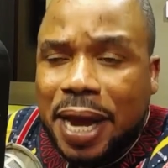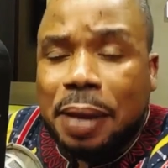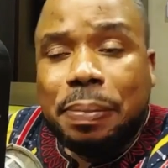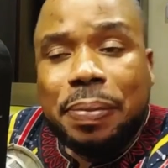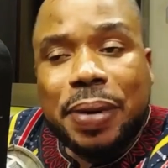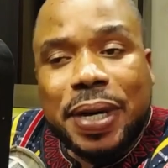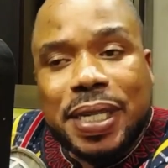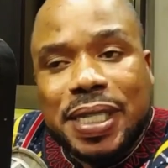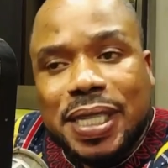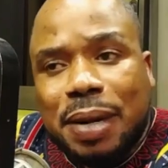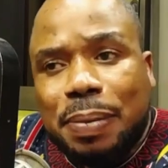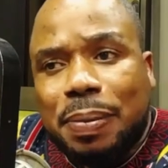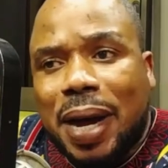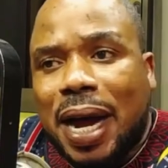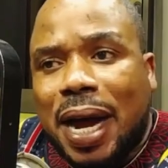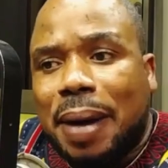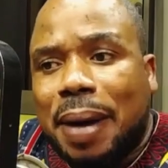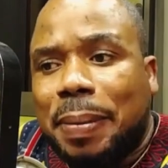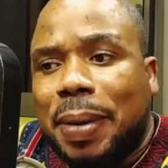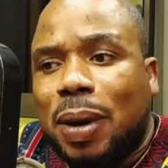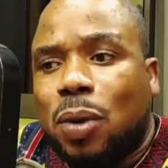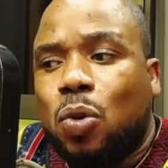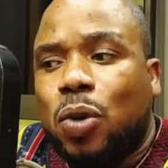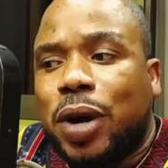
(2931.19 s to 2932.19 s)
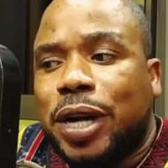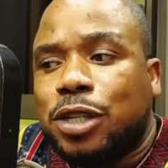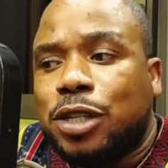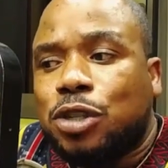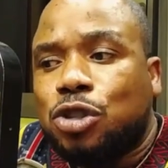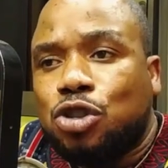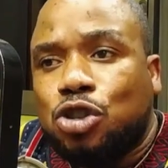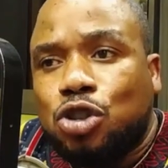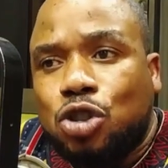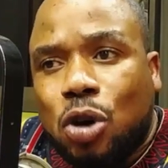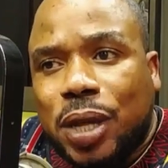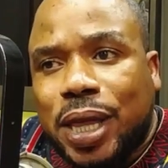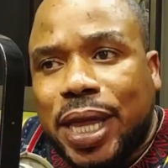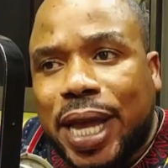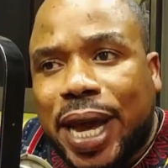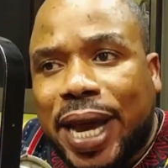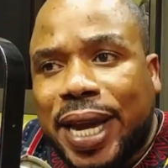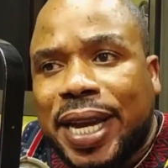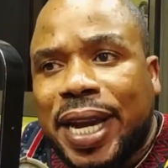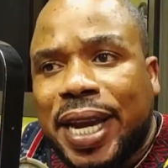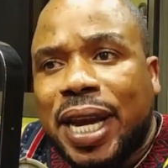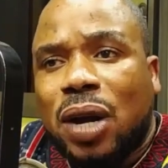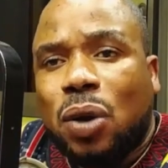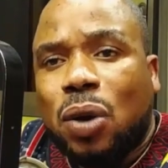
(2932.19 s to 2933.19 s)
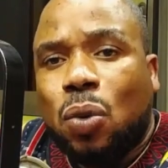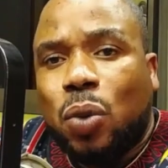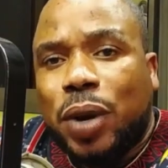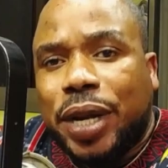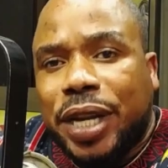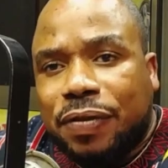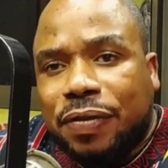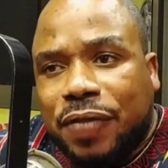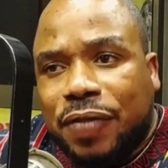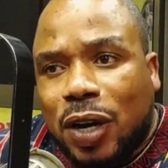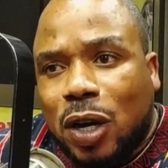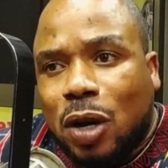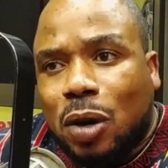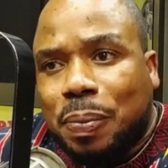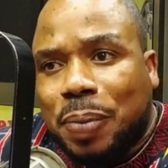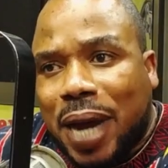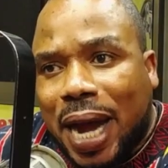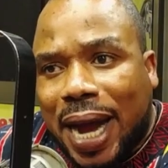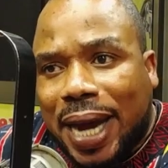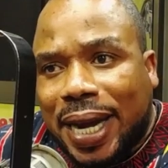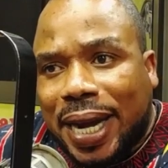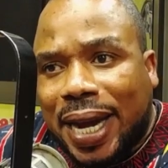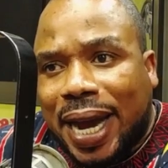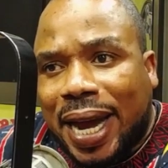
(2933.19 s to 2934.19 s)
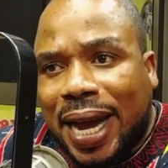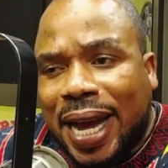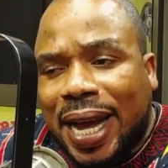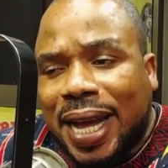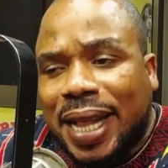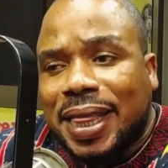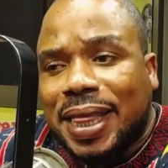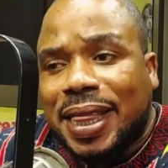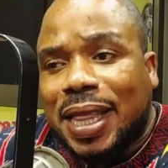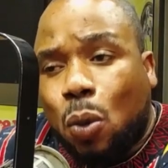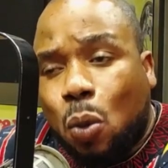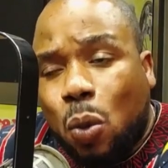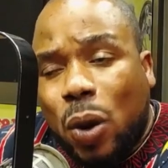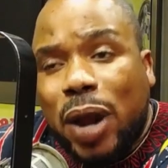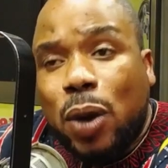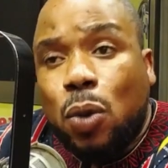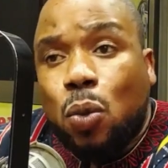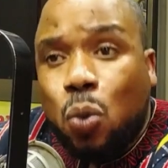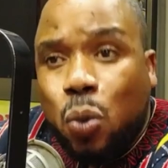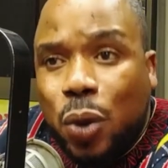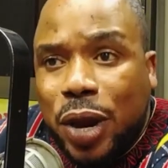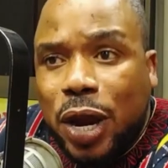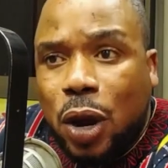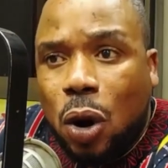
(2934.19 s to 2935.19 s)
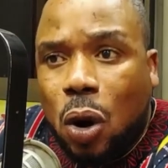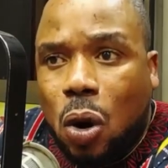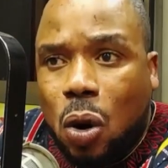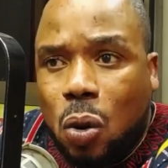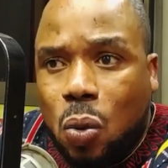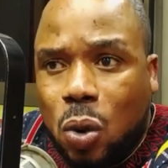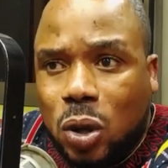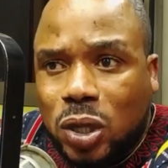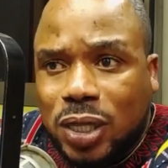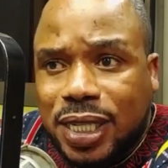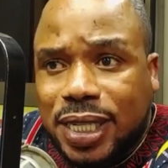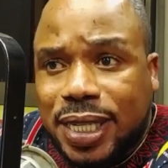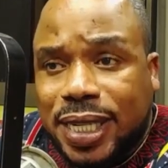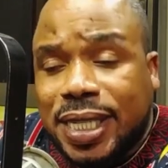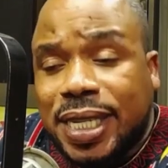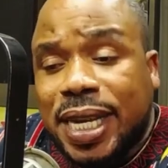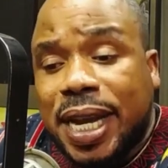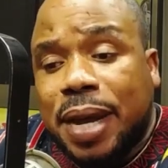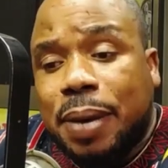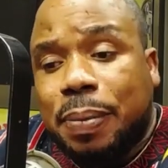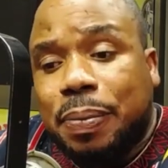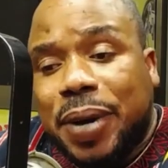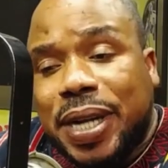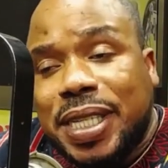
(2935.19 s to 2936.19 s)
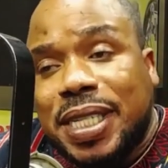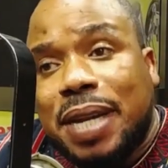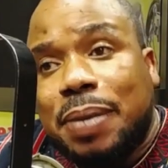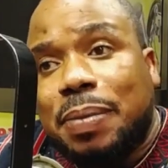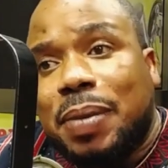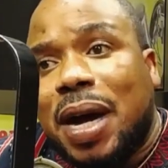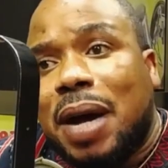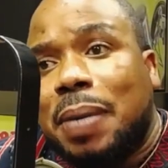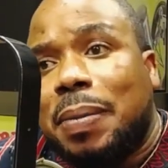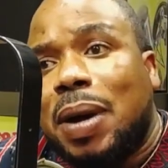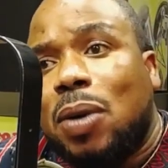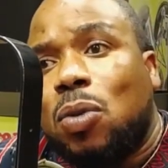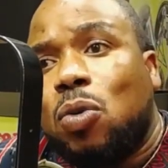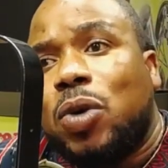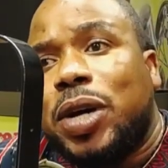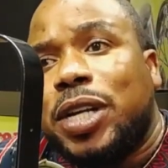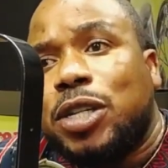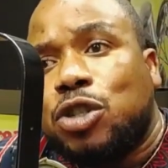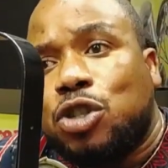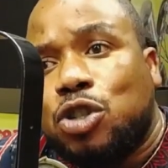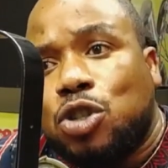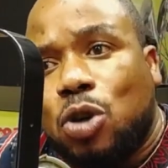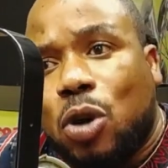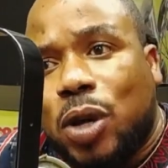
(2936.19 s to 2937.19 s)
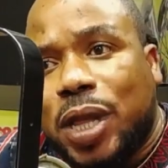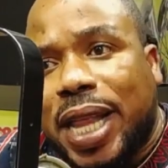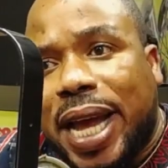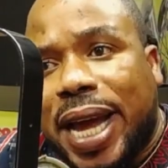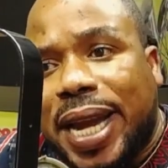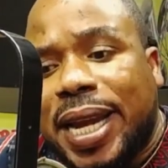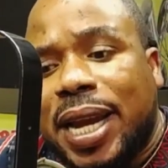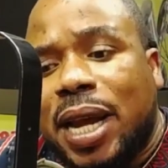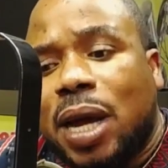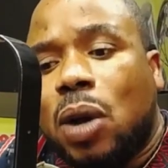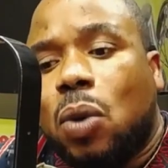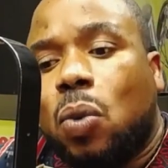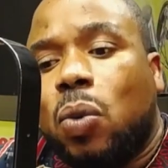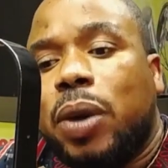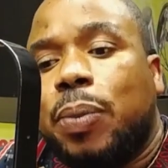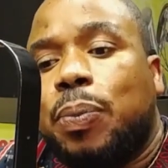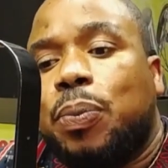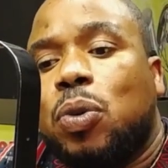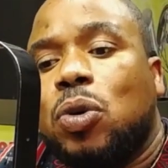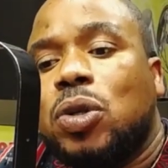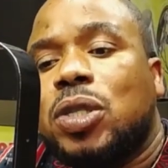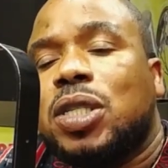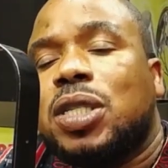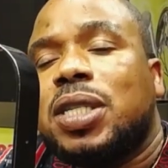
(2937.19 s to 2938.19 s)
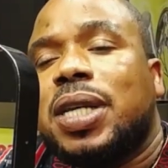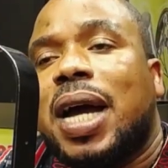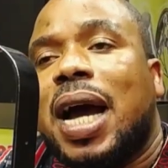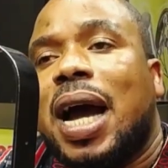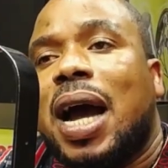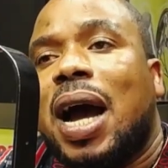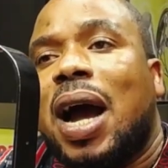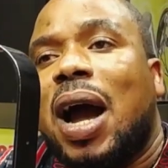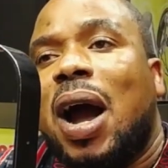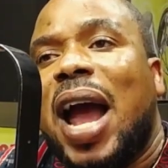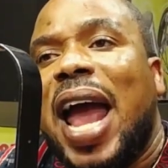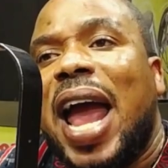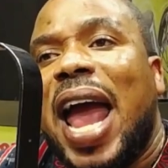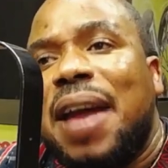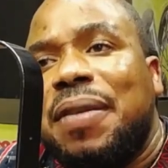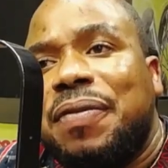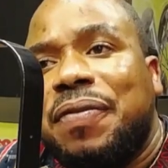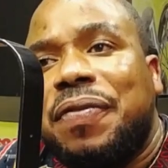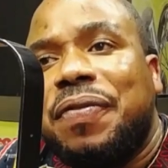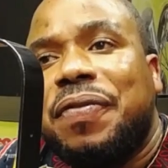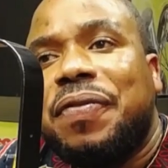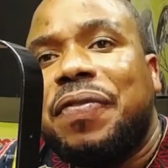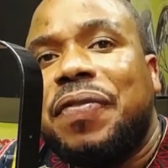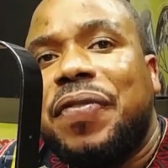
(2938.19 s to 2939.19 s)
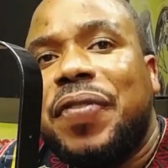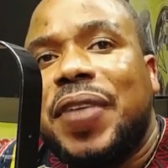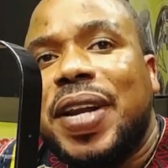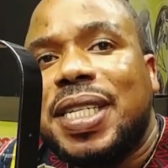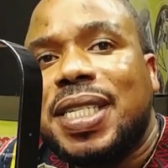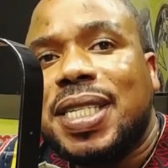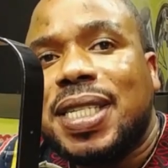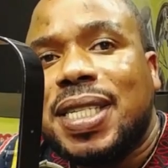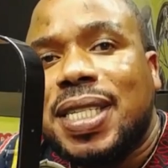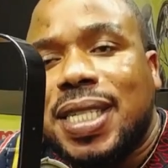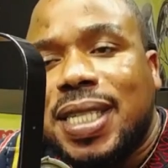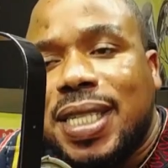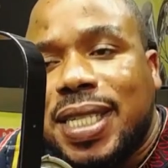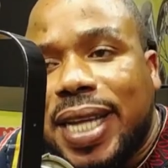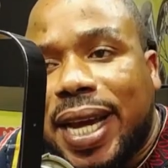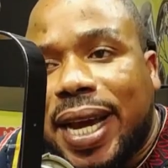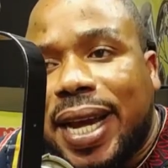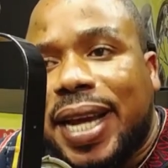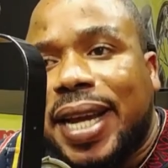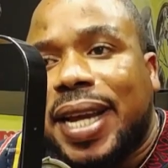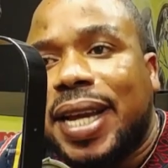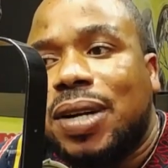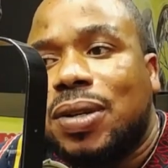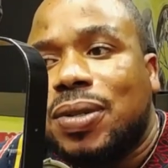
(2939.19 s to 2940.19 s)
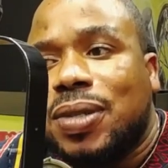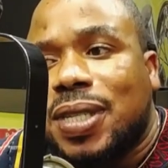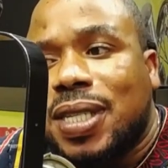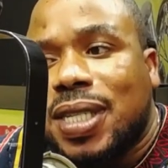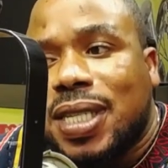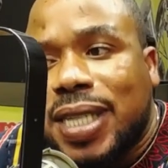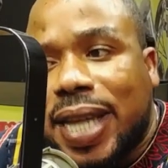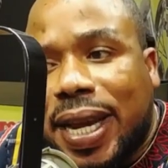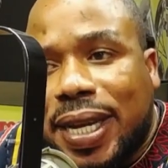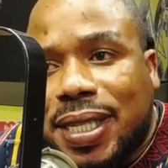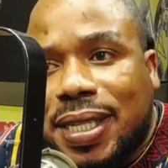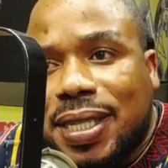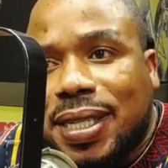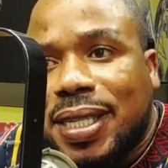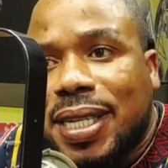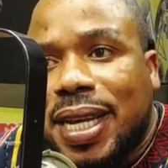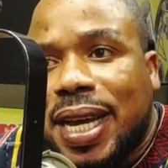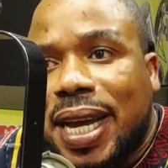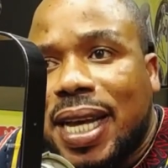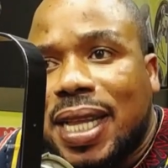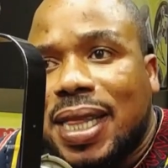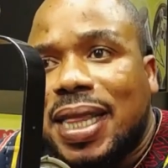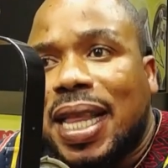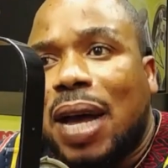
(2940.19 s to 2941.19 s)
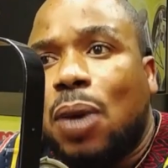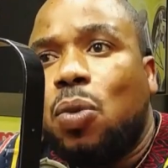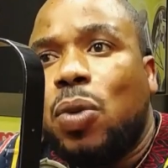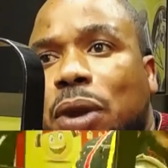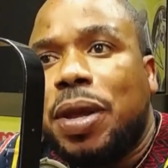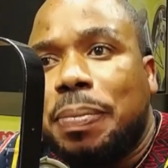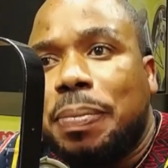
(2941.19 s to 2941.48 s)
President Mahama will ensure that we develop Ghana the way we all want it. President Mahama will ensure that we put every single cent that we